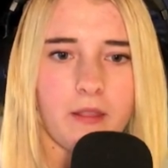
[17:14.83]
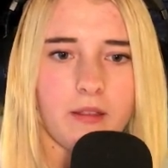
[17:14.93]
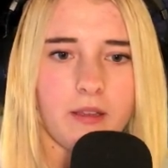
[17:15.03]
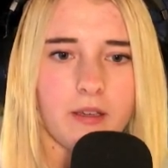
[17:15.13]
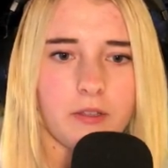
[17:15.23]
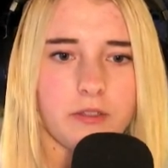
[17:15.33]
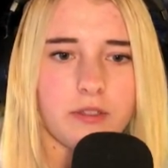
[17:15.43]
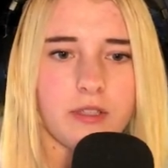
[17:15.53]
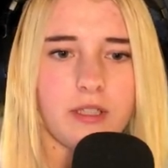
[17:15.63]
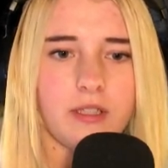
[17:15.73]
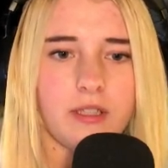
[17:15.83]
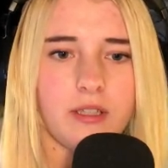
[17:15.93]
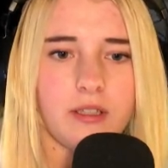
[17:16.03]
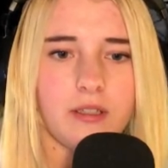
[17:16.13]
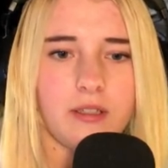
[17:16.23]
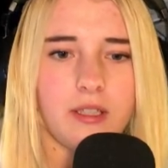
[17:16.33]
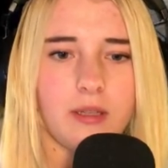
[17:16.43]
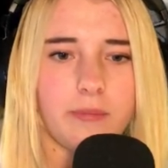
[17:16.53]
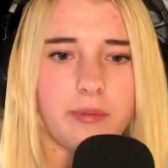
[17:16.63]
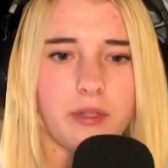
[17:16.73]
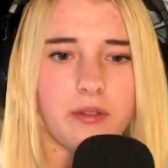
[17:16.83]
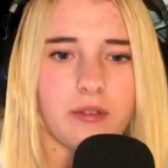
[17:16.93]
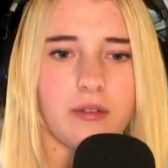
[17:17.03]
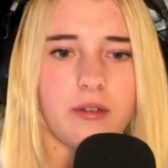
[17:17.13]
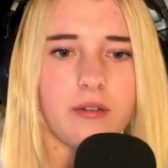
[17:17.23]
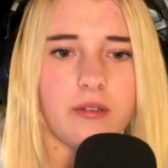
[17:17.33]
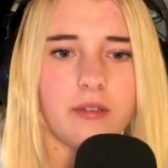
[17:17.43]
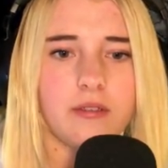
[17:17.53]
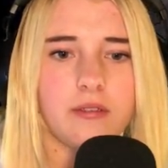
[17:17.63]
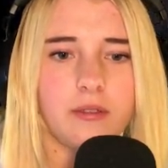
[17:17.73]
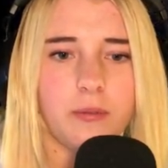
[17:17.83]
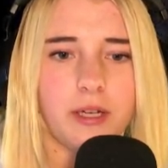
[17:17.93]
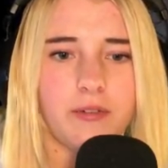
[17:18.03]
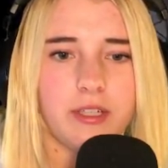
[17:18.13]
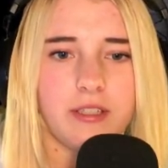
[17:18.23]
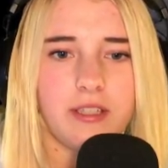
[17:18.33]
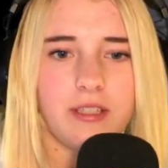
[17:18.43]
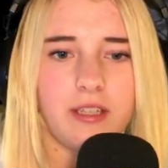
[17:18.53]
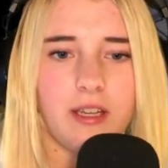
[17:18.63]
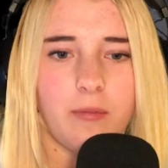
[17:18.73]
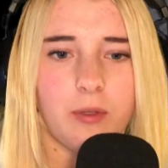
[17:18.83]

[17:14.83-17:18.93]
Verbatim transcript: Because uh, in the in the Apothecary, whatever the name